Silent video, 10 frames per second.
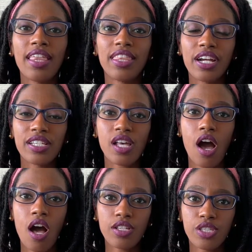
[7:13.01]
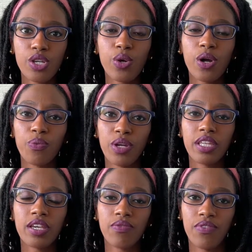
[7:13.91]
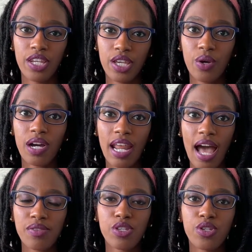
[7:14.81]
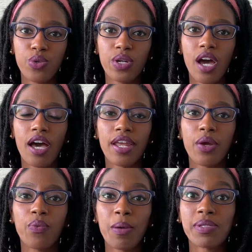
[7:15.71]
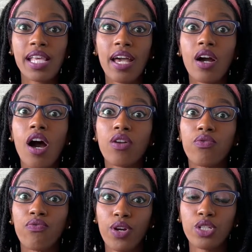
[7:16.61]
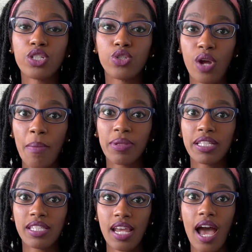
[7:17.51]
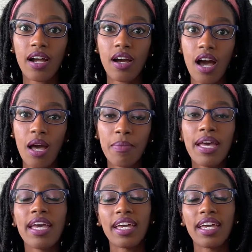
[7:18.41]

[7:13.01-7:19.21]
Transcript: There is also a really good video on how to do it on a website called firstdroplets.com,